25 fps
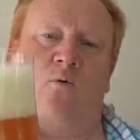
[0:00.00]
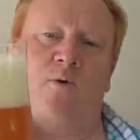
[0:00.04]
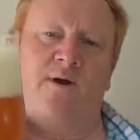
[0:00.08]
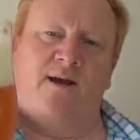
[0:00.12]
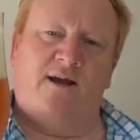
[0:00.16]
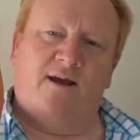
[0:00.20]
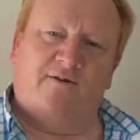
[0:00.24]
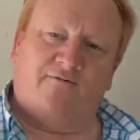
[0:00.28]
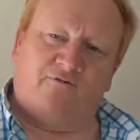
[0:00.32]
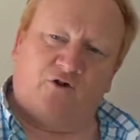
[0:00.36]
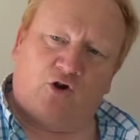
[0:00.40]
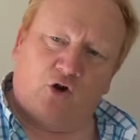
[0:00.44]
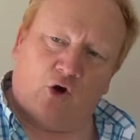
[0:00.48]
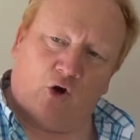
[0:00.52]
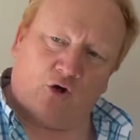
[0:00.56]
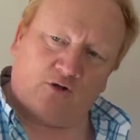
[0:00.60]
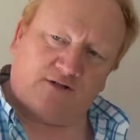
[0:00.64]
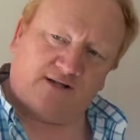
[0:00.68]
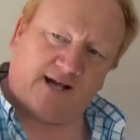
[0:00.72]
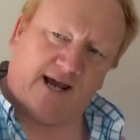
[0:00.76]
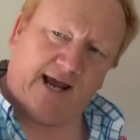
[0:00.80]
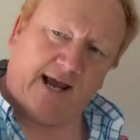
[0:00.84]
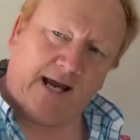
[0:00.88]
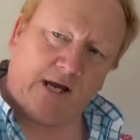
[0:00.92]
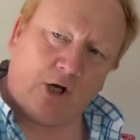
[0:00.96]
we have
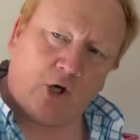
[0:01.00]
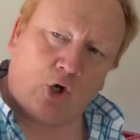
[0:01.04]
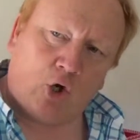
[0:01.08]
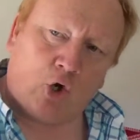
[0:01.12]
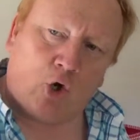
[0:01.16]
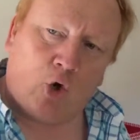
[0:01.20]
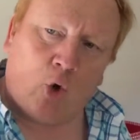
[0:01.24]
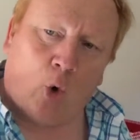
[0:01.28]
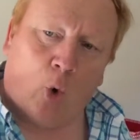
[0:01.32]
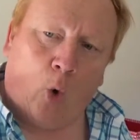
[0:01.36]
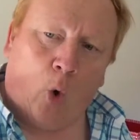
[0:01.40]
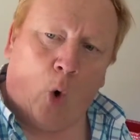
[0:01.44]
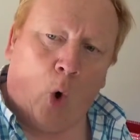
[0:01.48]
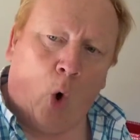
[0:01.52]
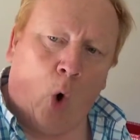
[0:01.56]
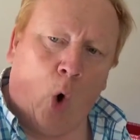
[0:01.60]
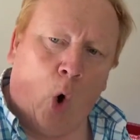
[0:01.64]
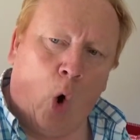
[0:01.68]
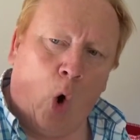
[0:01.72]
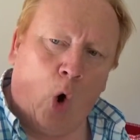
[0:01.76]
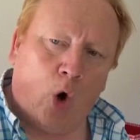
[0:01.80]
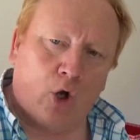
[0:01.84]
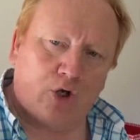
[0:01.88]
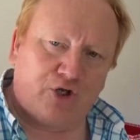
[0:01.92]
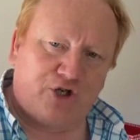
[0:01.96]
got a
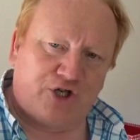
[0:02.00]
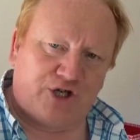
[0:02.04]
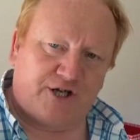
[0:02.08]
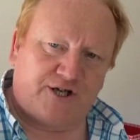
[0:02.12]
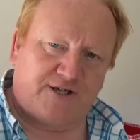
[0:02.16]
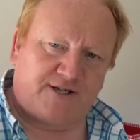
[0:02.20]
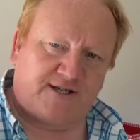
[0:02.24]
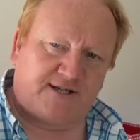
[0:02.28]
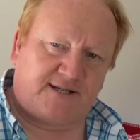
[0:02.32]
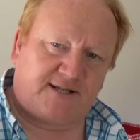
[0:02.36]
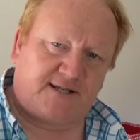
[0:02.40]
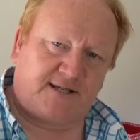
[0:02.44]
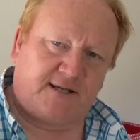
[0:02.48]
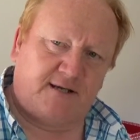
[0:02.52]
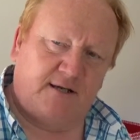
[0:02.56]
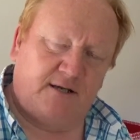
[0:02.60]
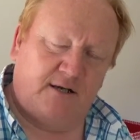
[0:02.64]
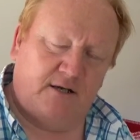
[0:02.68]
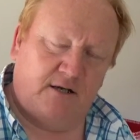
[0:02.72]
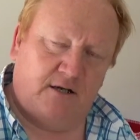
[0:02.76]
gorgeous